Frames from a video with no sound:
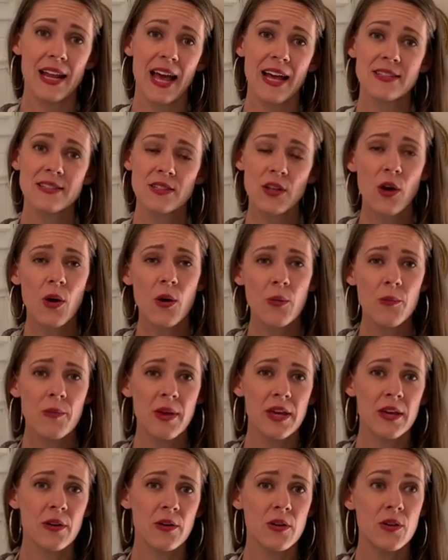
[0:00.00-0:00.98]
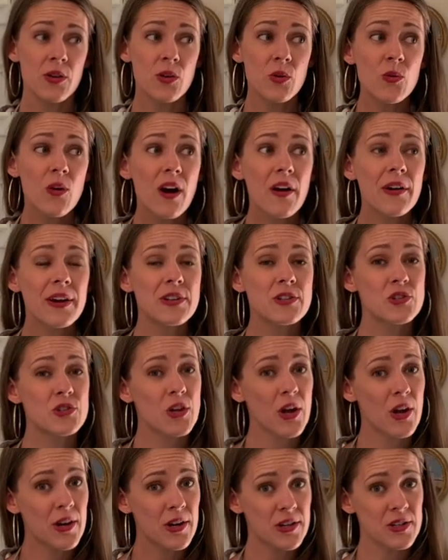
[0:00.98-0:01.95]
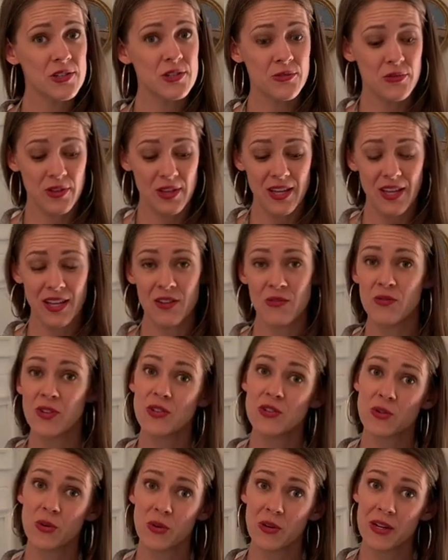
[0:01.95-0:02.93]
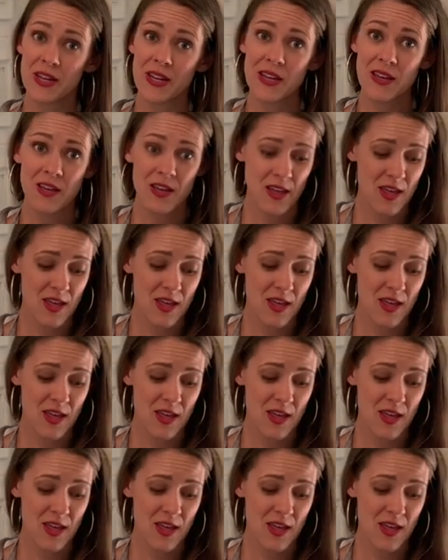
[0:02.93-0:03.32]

As the homemaker, you are in charge for the inventory,